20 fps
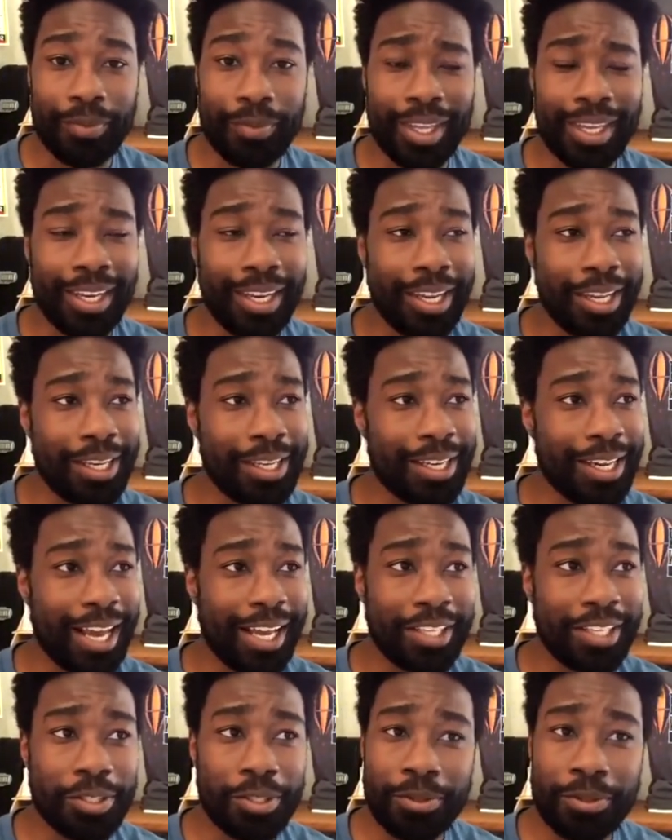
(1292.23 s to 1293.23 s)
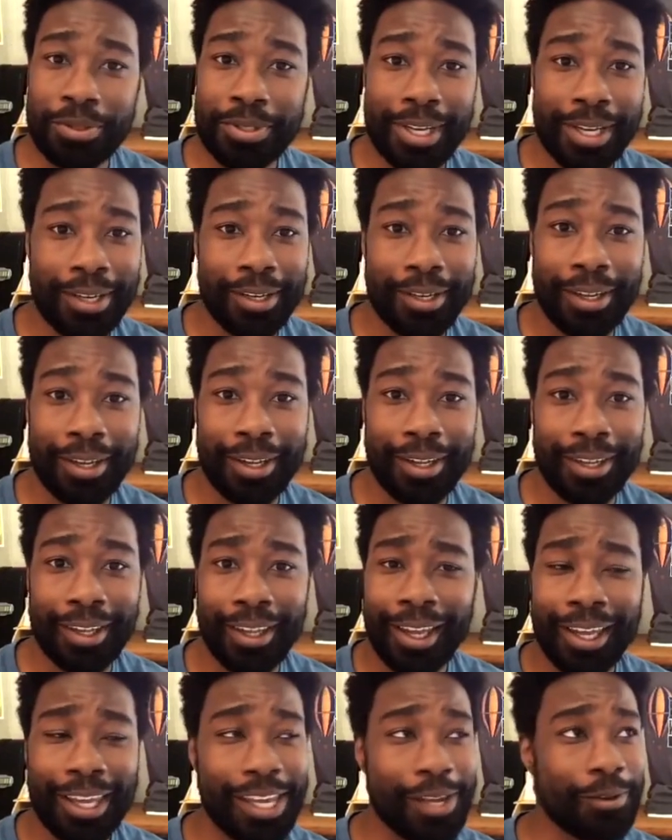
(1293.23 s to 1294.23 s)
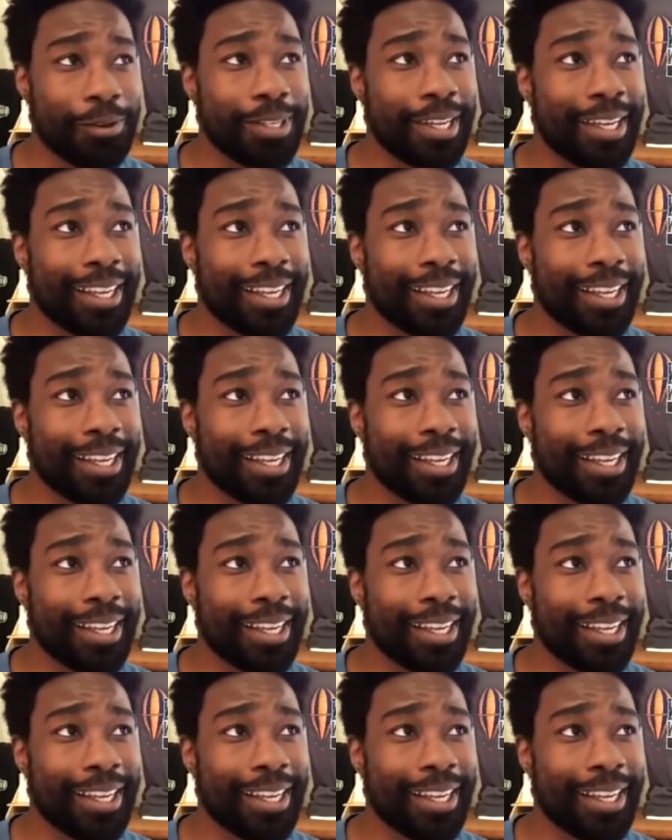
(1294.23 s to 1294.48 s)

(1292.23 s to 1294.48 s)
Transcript: and then mm. as soon as I did it, it was like